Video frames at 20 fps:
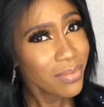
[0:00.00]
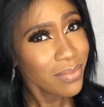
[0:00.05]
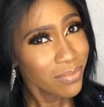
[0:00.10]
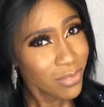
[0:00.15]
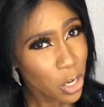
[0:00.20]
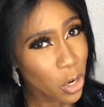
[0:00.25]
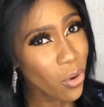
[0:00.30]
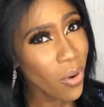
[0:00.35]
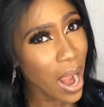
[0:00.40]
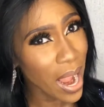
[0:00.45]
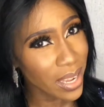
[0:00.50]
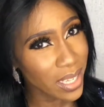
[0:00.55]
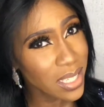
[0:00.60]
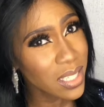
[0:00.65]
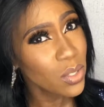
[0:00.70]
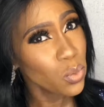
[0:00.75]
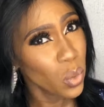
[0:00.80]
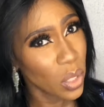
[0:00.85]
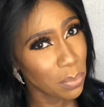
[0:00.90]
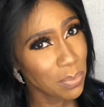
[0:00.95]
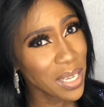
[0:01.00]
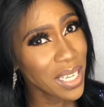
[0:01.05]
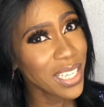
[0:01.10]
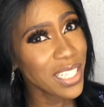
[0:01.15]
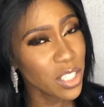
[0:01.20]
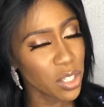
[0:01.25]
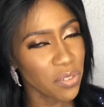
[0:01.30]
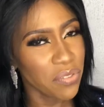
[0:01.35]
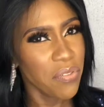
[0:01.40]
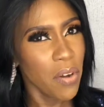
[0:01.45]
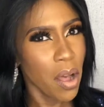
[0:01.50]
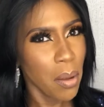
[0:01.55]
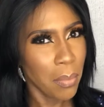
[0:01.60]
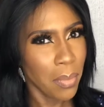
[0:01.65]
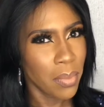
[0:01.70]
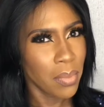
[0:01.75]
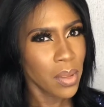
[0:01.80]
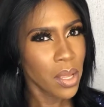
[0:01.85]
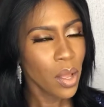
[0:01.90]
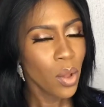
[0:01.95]
Cracks will begin to
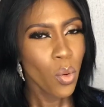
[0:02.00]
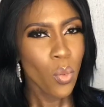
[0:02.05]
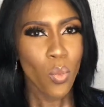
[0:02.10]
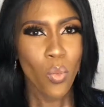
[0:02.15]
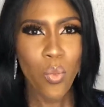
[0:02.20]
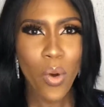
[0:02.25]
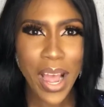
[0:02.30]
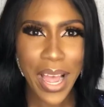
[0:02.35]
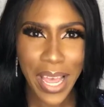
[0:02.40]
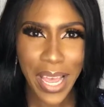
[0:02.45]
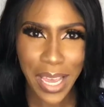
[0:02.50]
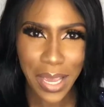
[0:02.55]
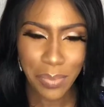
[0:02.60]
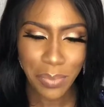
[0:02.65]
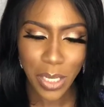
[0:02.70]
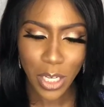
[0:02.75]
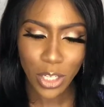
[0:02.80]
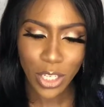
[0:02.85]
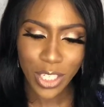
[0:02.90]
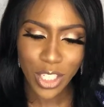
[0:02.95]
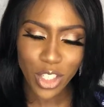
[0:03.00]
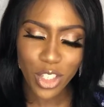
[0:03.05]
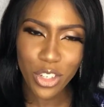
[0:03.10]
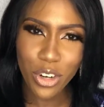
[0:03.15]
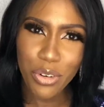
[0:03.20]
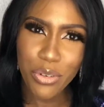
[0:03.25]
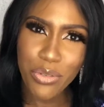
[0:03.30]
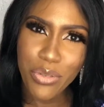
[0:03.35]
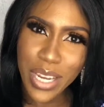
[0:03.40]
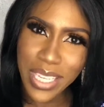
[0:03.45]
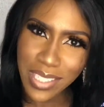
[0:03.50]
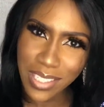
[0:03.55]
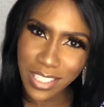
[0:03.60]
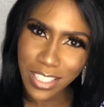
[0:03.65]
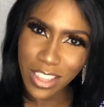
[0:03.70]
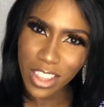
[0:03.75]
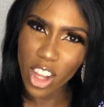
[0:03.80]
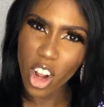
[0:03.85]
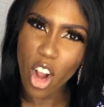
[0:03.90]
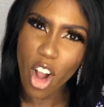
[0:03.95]
form. Why? Because your reason,
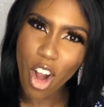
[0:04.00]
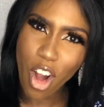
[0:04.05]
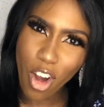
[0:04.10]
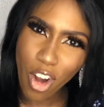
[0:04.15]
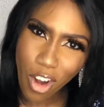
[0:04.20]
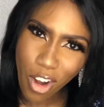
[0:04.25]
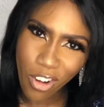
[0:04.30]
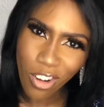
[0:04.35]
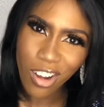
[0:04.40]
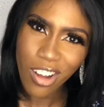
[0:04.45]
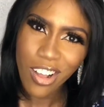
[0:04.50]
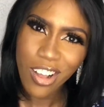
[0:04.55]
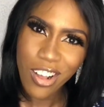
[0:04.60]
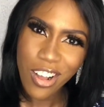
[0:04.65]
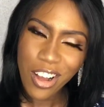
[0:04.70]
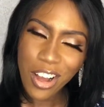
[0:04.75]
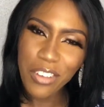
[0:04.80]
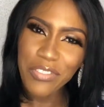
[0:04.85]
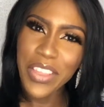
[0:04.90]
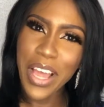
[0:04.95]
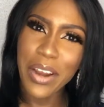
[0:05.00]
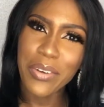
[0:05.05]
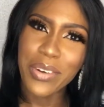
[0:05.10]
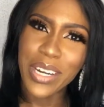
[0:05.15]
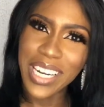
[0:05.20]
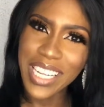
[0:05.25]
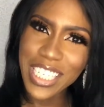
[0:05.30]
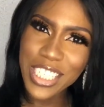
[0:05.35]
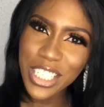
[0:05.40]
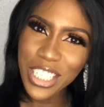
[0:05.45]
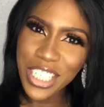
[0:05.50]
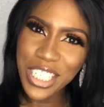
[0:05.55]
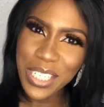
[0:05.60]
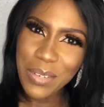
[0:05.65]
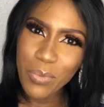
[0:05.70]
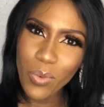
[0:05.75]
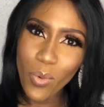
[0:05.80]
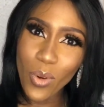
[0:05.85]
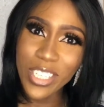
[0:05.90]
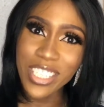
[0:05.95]
the core of that
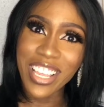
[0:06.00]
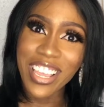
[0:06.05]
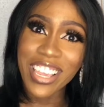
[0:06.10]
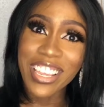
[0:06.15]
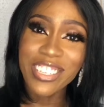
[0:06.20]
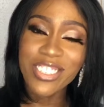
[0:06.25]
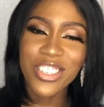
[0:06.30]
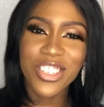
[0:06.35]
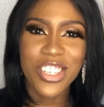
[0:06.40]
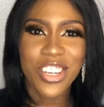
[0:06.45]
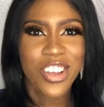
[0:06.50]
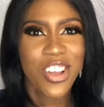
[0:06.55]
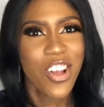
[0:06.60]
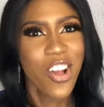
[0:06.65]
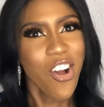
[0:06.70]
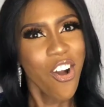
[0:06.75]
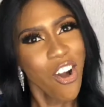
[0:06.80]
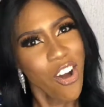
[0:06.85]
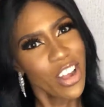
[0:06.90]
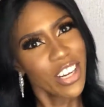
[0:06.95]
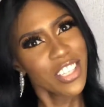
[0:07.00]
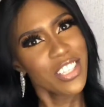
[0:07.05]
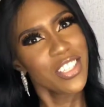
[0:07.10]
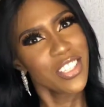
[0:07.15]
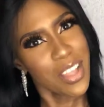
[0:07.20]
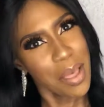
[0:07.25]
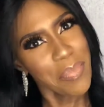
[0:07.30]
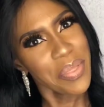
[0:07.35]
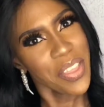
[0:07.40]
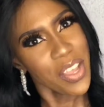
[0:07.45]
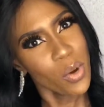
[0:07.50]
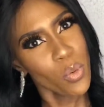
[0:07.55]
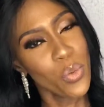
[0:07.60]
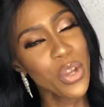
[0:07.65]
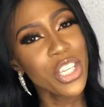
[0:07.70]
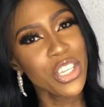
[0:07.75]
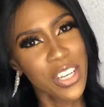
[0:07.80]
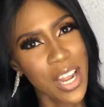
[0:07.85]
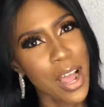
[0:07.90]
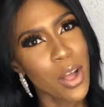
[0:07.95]
relationship was hinged on something
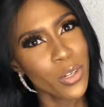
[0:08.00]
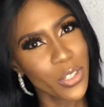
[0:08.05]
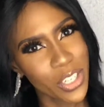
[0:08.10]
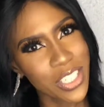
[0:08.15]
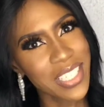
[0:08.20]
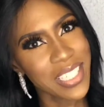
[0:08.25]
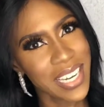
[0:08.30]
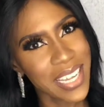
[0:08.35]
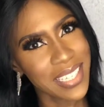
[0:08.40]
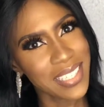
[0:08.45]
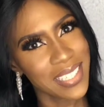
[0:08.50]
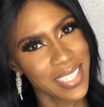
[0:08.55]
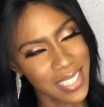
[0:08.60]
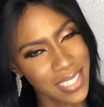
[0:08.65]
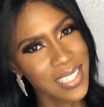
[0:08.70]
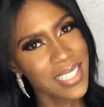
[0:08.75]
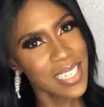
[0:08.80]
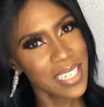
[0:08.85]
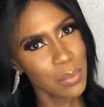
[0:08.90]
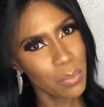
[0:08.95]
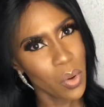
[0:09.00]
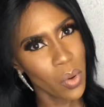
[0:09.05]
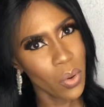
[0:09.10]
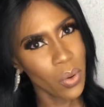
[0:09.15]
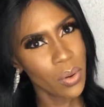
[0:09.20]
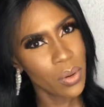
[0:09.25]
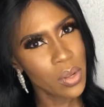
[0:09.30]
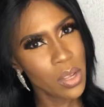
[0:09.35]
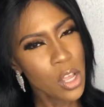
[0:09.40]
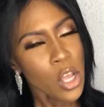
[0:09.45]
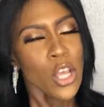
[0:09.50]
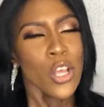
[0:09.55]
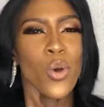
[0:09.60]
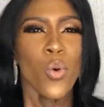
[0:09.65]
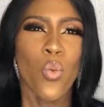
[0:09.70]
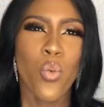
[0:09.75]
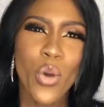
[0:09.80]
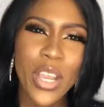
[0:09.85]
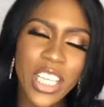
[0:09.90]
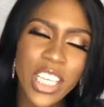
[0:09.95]
which now doesn't exist anymore.
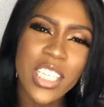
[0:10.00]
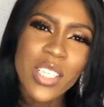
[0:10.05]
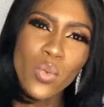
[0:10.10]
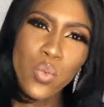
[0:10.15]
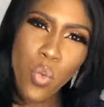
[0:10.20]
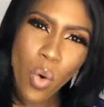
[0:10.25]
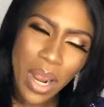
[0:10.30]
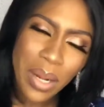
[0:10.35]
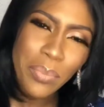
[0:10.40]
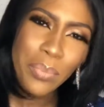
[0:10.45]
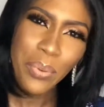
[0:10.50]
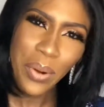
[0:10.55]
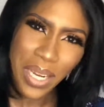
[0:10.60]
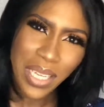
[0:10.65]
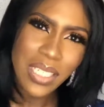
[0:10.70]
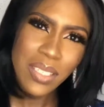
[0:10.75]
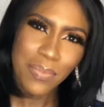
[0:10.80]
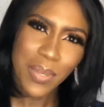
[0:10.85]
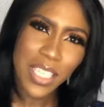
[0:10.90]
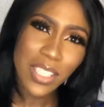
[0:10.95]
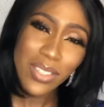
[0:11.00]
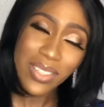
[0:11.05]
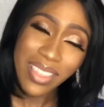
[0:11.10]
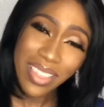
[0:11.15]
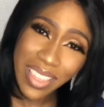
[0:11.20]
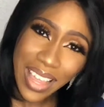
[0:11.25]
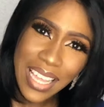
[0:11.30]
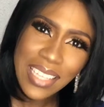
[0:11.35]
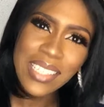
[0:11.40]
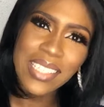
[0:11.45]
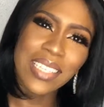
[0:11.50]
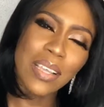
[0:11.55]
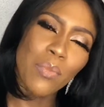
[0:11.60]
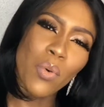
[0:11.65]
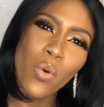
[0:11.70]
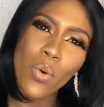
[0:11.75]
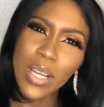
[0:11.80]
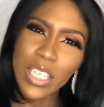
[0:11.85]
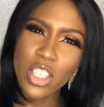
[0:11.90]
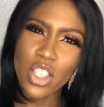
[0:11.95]
Which is what brings me to that same
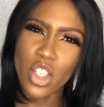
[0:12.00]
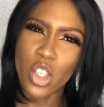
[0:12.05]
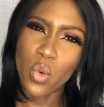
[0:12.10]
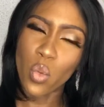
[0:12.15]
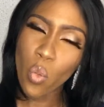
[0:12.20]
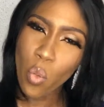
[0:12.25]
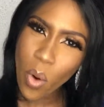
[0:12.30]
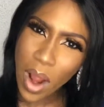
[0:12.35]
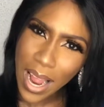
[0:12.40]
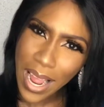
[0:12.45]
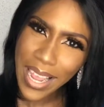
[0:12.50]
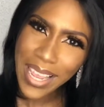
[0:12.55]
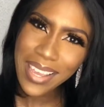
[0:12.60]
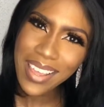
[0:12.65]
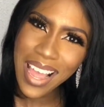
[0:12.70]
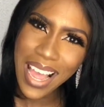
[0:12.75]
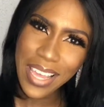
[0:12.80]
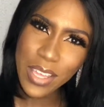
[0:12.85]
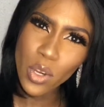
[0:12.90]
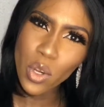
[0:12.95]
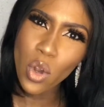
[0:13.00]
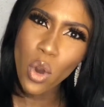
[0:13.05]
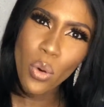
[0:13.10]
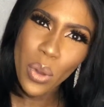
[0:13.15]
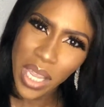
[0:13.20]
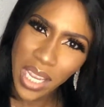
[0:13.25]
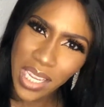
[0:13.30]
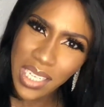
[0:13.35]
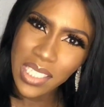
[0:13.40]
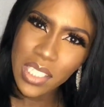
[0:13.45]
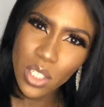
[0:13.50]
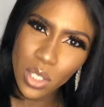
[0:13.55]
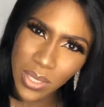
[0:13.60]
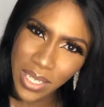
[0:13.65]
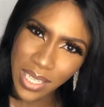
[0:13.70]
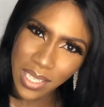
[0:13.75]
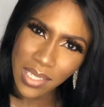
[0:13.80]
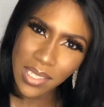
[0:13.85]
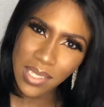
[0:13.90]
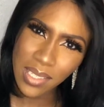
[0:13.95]
question. Why are you going into
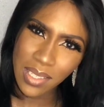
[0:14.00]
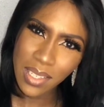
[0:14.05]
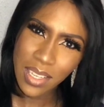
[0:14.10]
this?